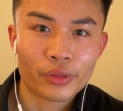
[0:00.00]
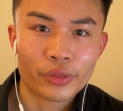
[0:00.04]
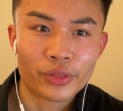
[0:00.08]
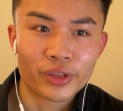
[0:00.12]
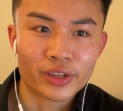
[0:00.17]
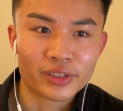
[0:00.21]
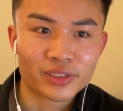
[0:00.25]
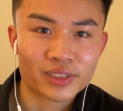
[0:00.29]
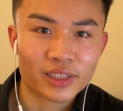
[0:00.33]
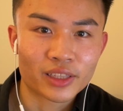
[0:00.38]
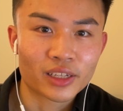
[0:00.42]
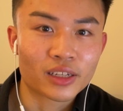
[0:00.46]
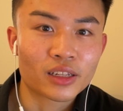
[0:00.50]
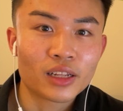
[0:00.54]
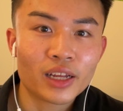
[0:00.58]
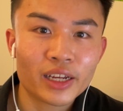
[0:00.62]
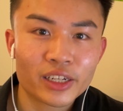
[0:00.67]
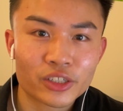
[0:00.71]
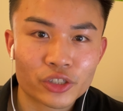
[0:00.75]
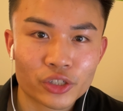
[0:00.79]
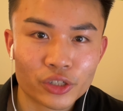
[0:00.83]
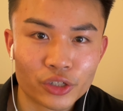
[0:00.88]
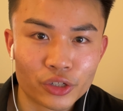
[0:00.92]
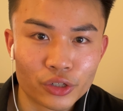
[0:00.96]
things that the
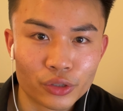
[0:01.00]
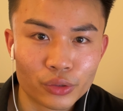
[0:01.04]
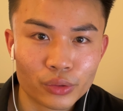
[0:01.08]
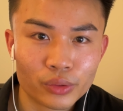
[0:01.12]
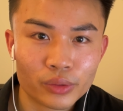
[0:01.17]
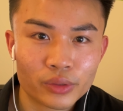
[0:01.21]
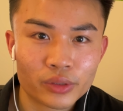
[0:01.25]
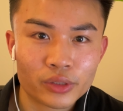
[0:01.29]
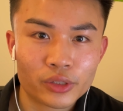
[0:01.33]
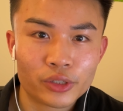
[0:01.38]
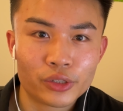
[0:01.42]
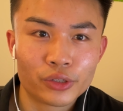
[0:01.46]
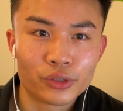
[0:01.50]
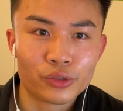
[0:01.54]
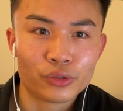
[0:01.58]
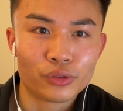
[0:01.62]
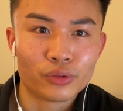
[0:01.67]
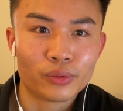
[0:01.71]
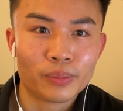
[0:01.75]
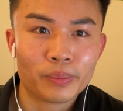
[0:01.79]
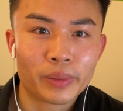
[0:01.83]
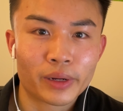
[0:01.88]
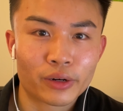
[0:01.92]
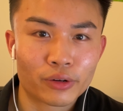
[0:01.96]
client should do
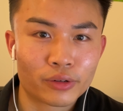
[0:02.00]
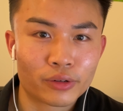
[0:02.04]
to better